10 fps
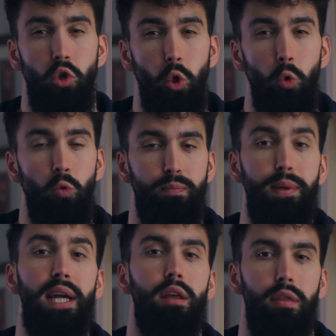two
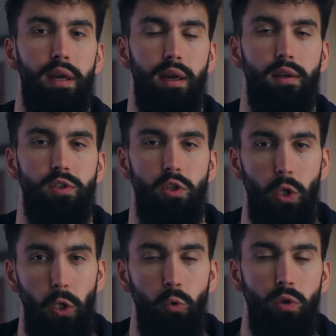big things
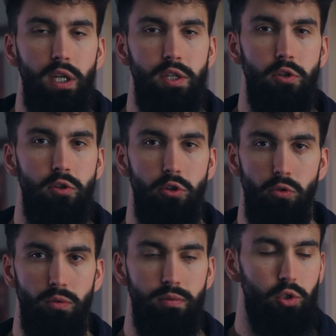you need to
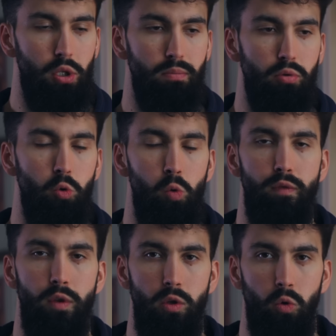do to
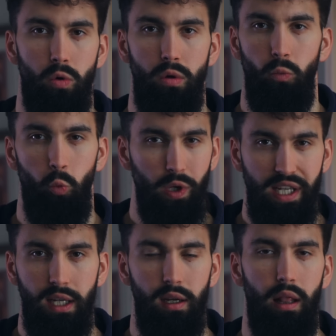improve your
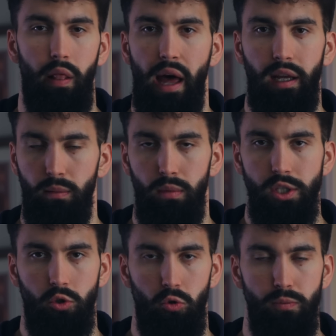weak and lagging
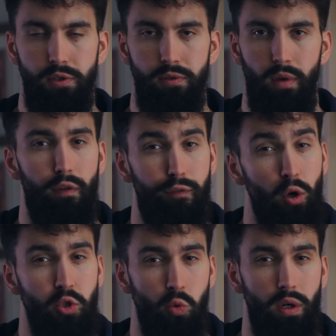muscle groups. The
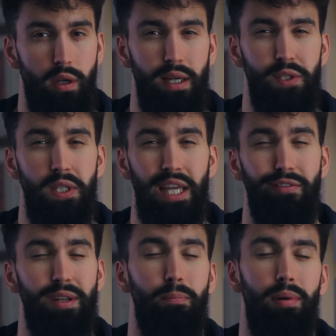first one is to
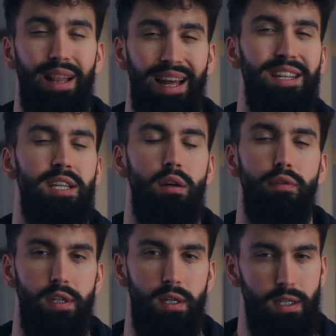give it plenty
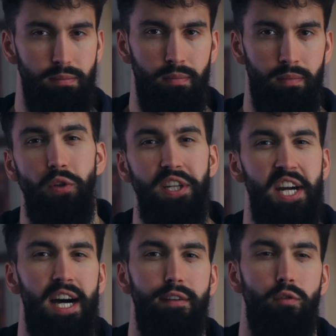of time. You need to
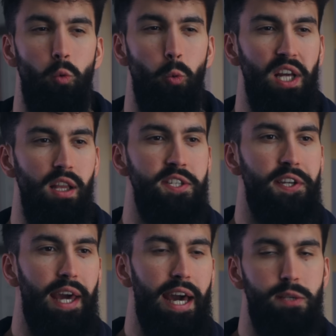have
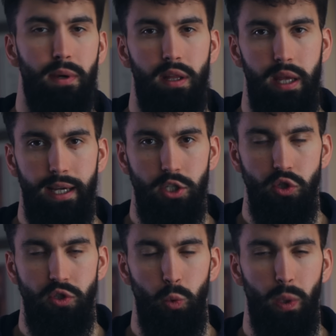realistic
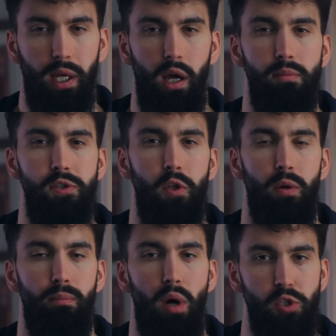expectations when it comes to
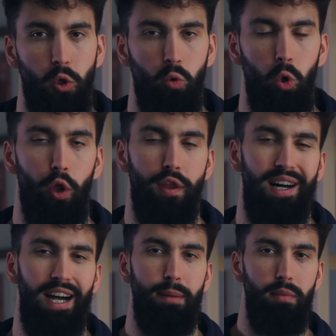the muscle growth
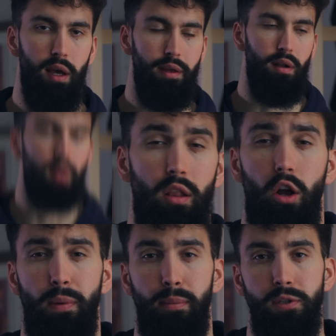timeline. A
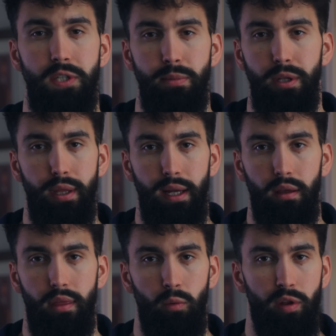lot of people seem to
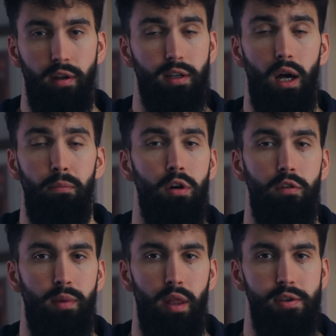think that within a couple
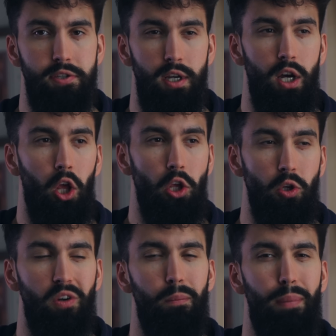of months,
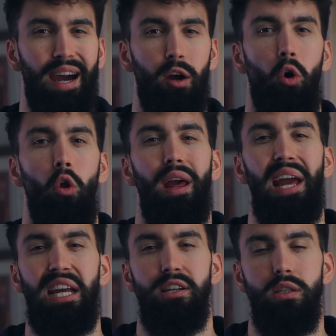you can pack on
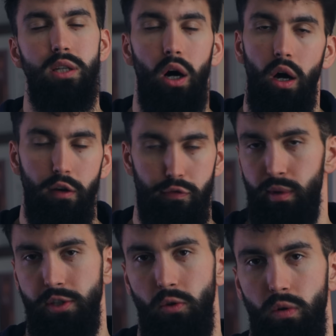a ton of
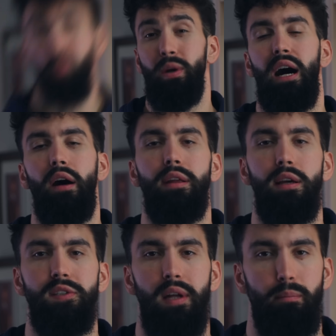muscle. The reality
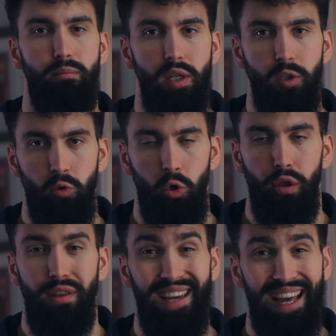is that muscle
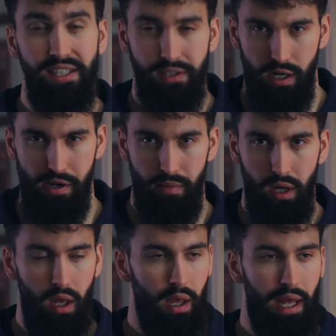growth takes time.
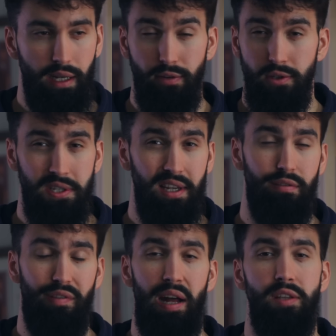And if you see
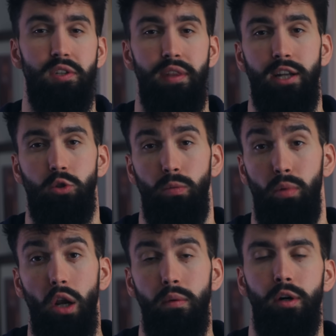advanced natural
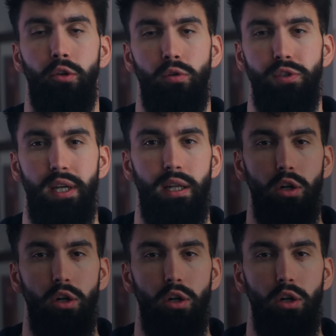bodybuilders, it